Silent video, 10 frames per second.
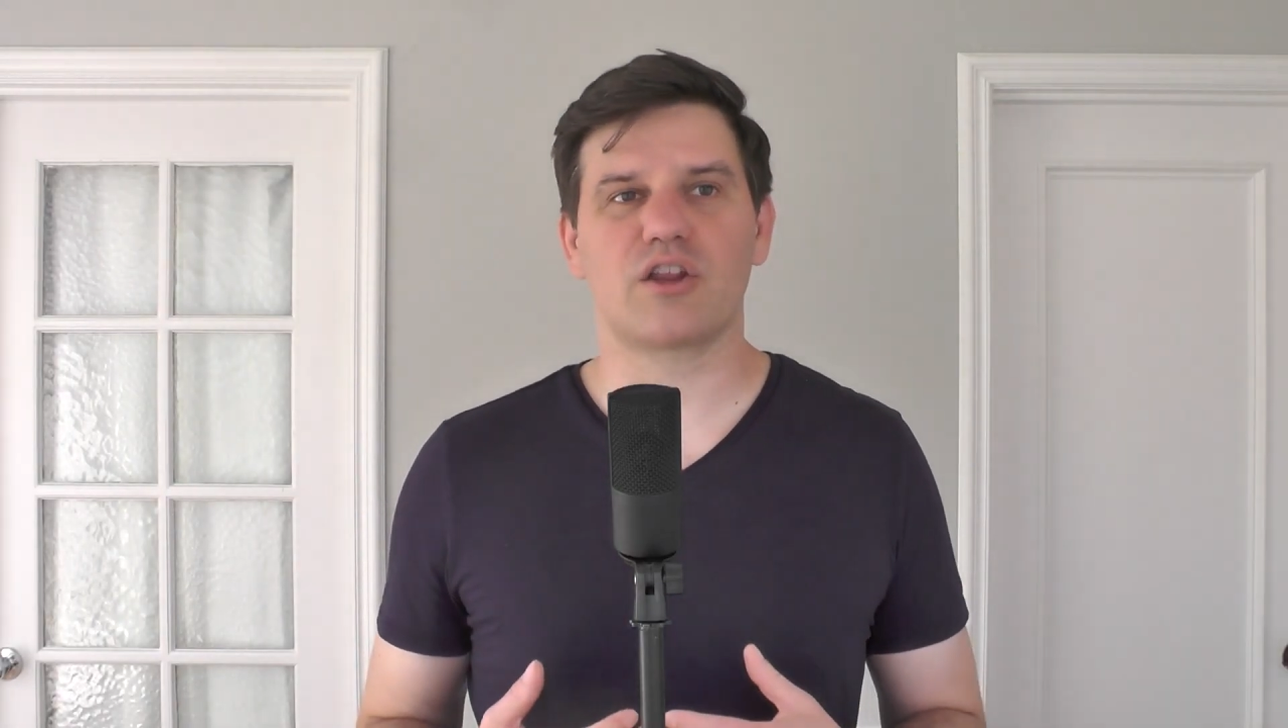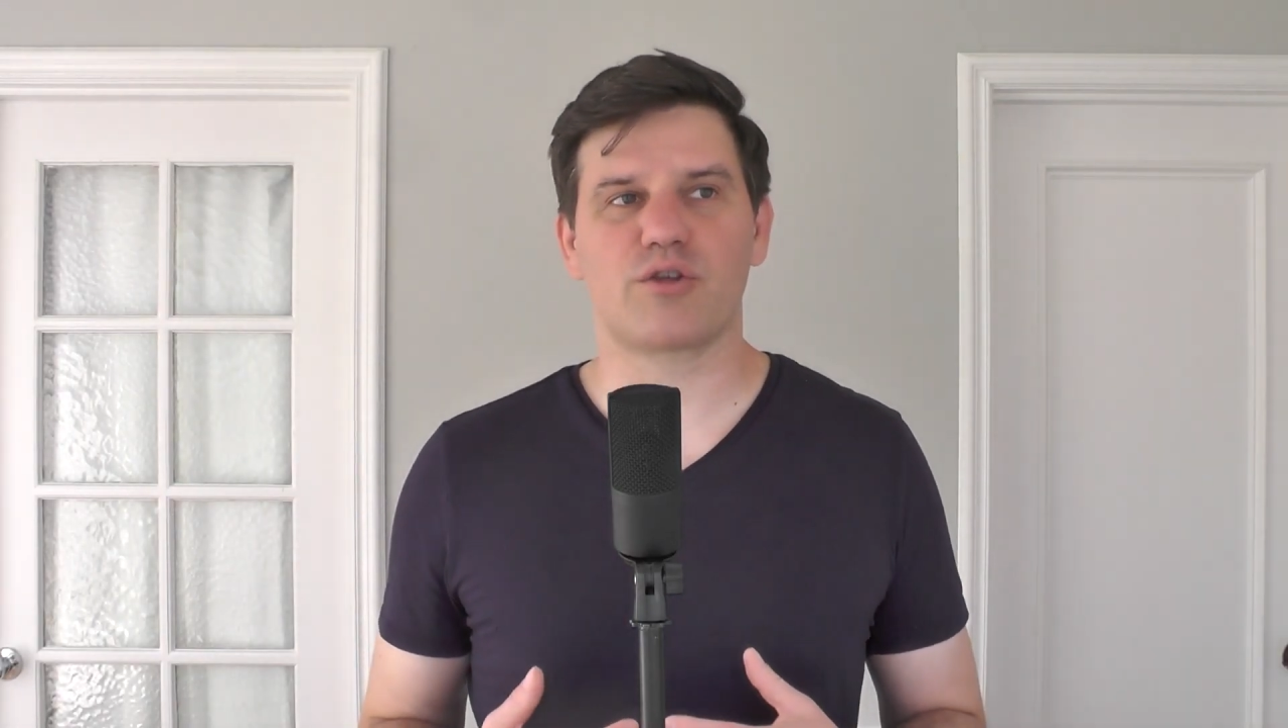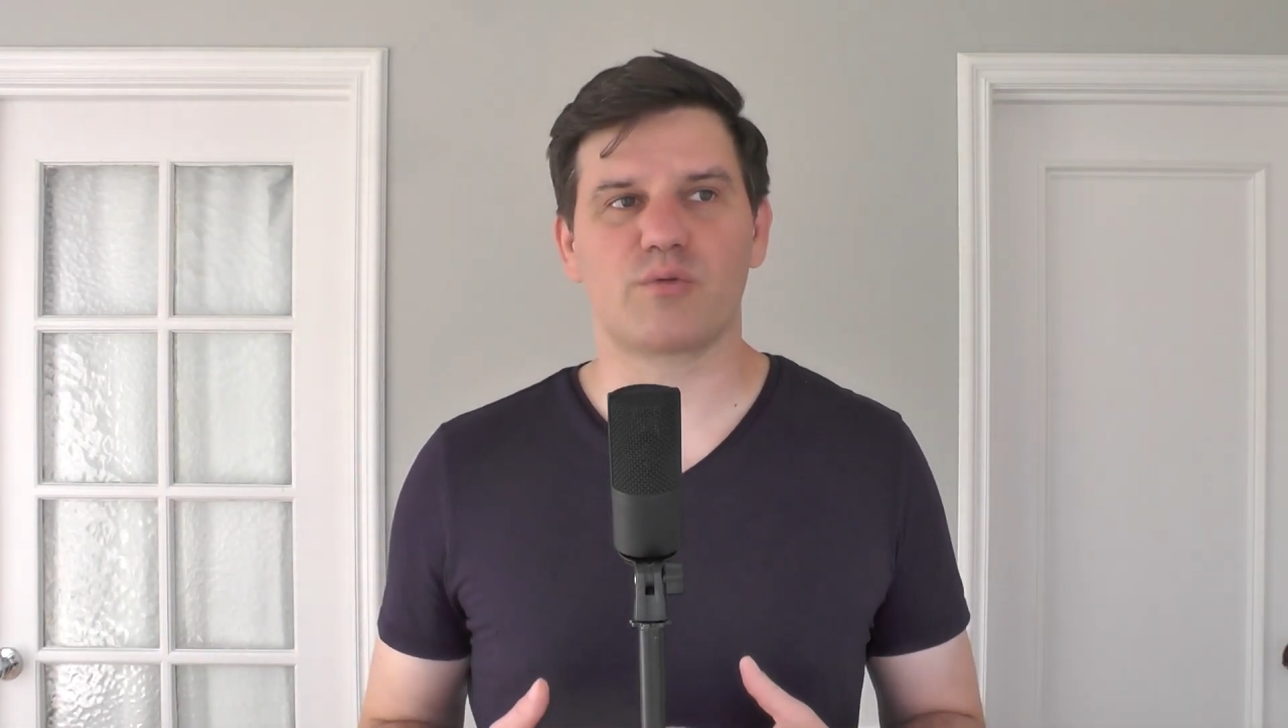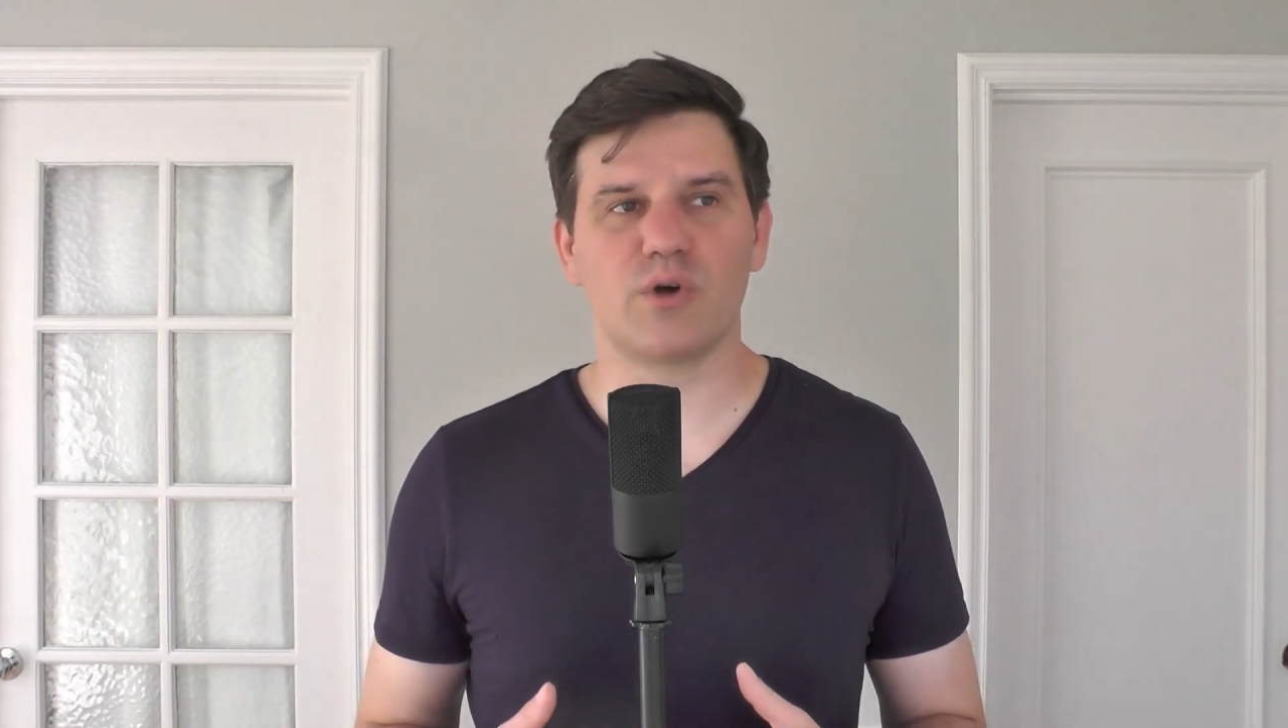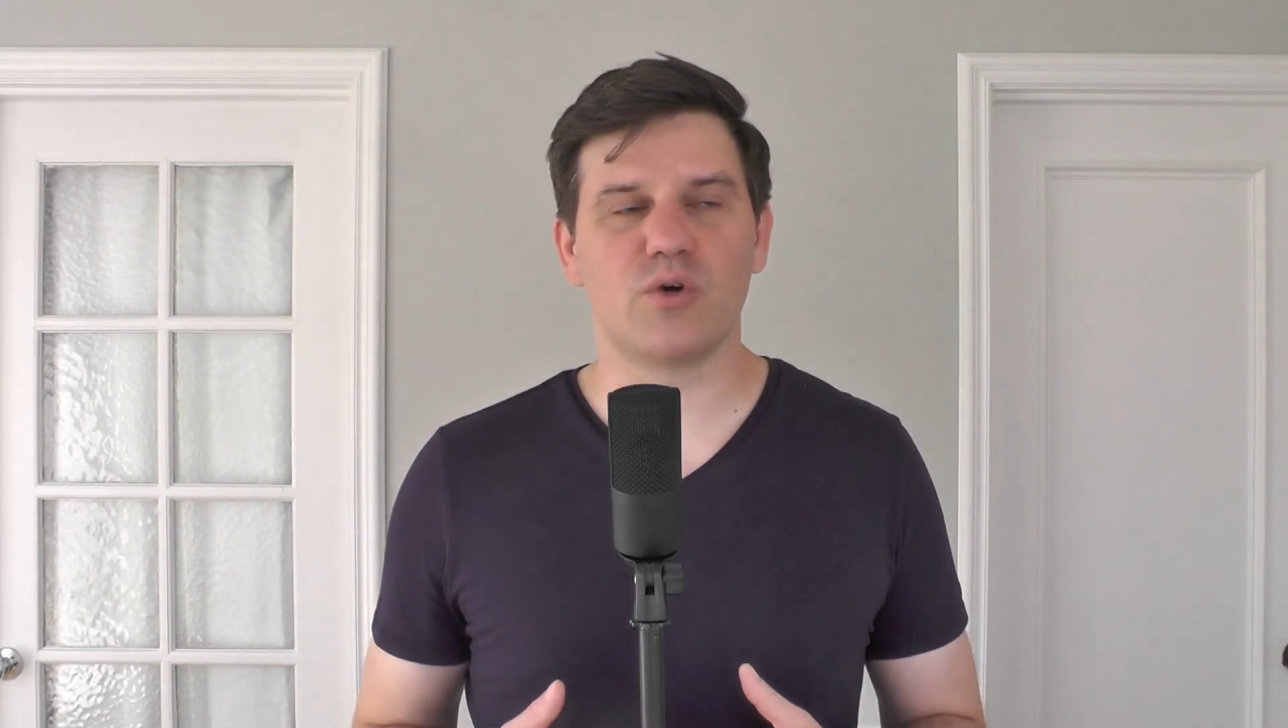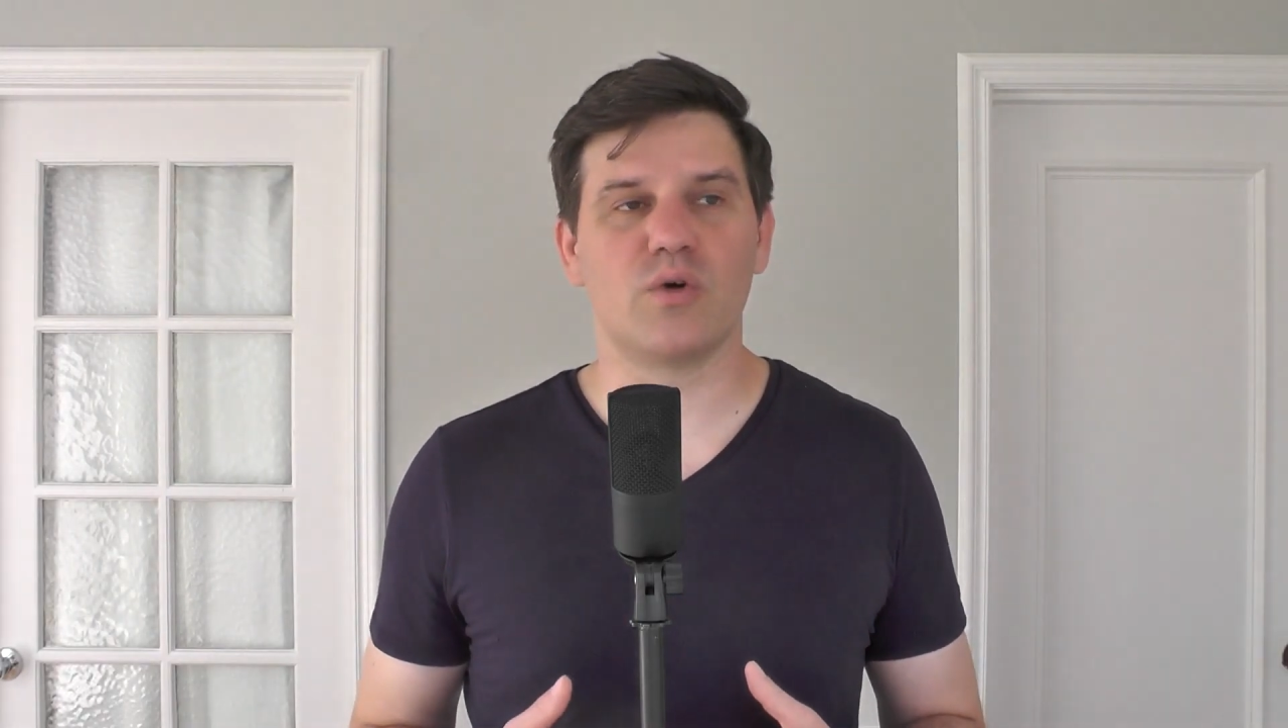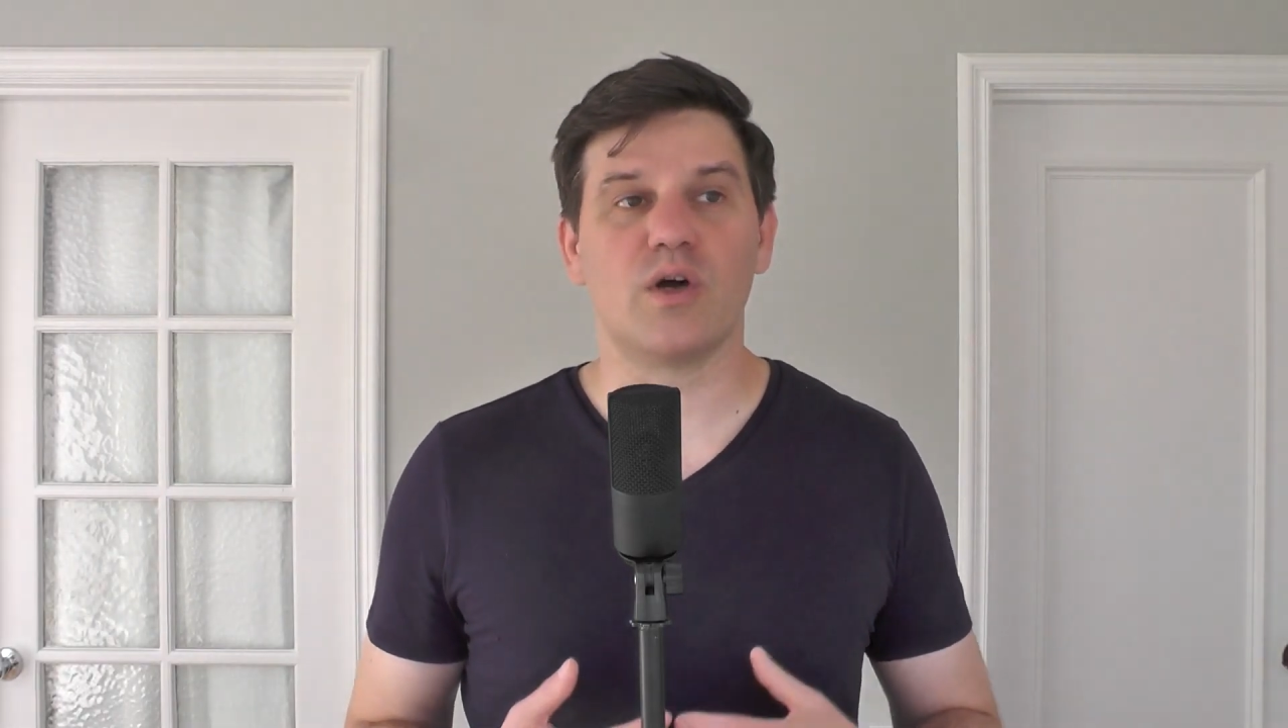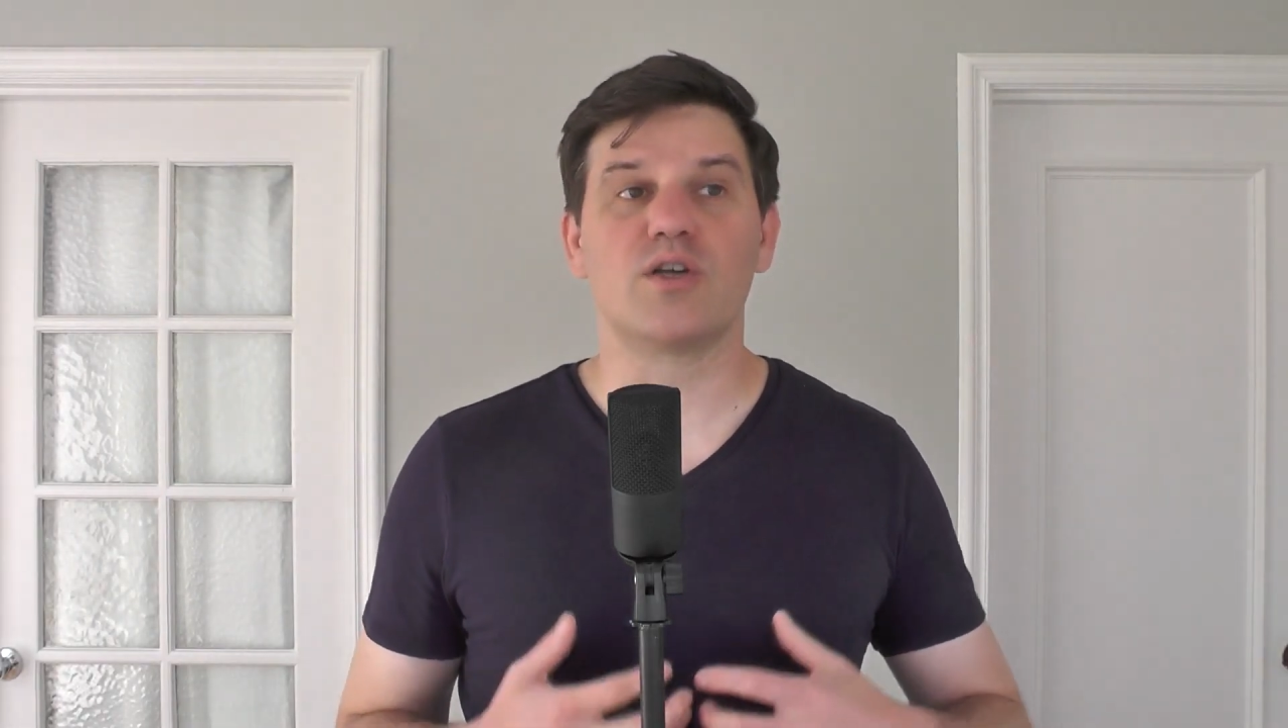through